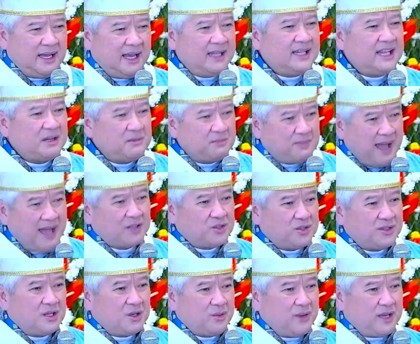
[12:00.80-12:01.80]
And then back
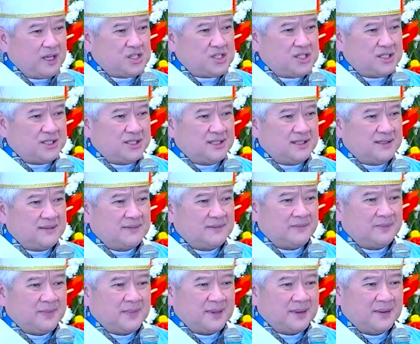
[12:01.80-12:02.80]
to the question,
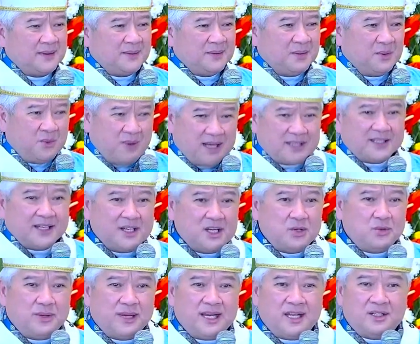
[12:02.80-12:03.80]
what are
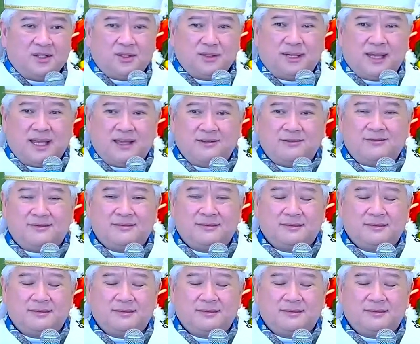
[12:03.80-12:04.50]
you willing to give?